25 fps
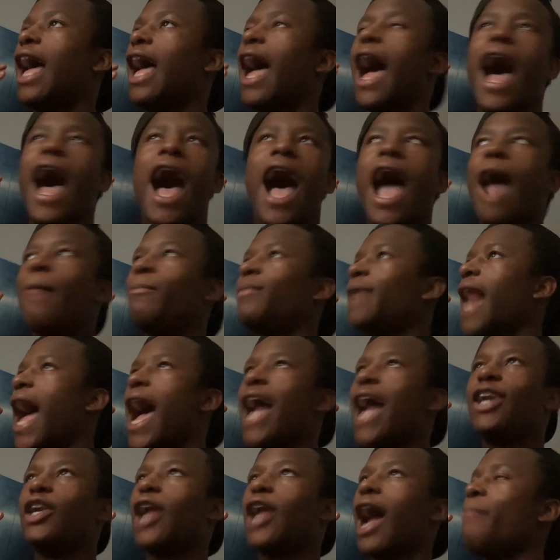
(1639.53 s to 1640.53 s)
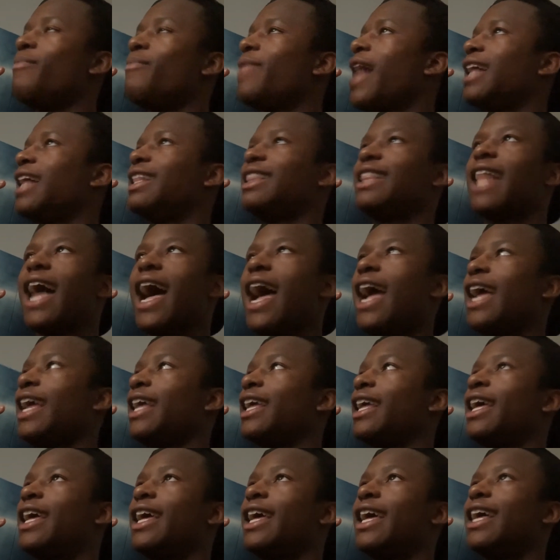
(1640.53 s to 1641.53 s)
I'm not lying
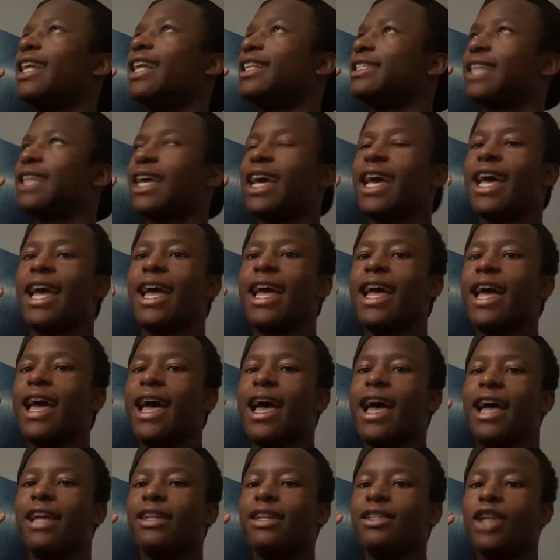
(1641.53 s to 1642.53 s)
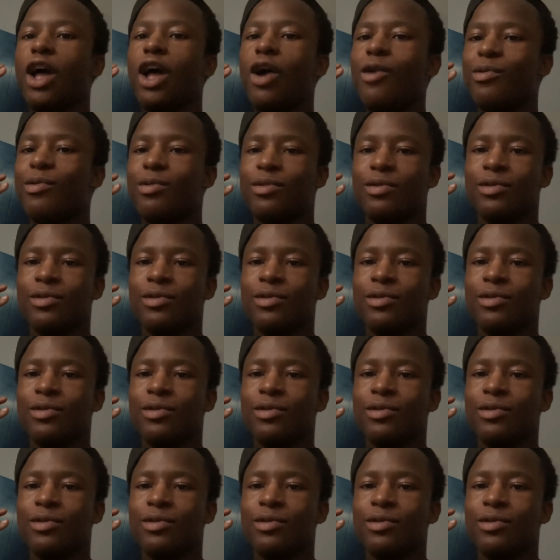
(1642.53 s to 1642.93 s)
and saying no.